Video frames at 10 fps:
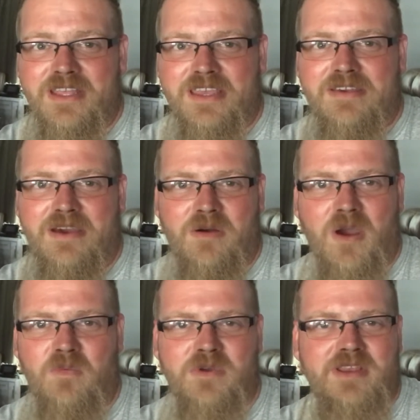Like,
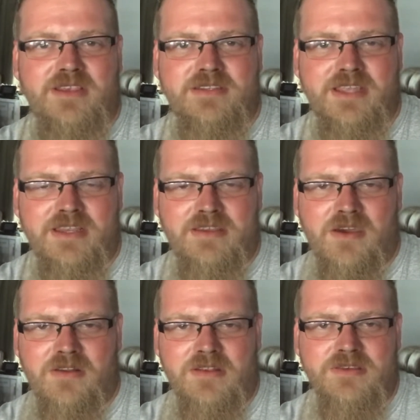I wouldn't hesitate to
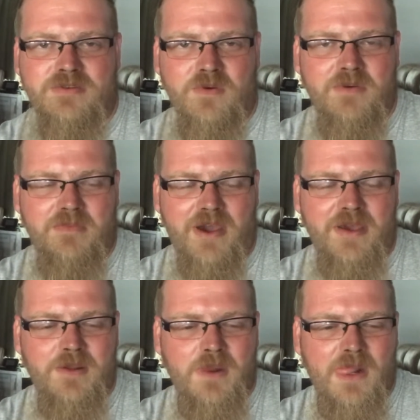go to the store and buy
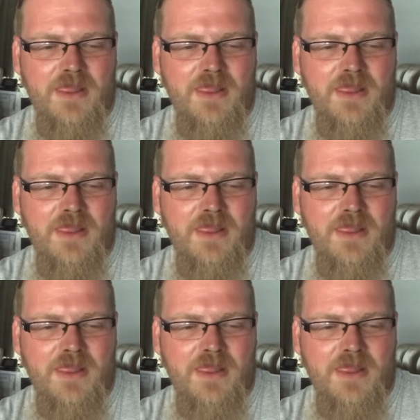it.